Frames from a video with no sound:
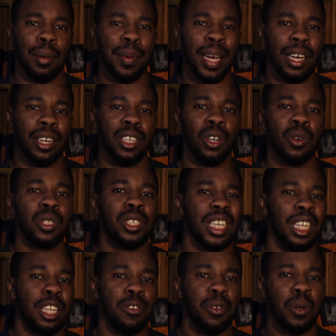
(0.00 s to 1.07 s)
I'm not going to go into
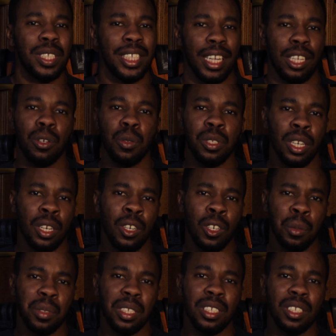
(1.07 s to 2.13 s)
any real technical terms.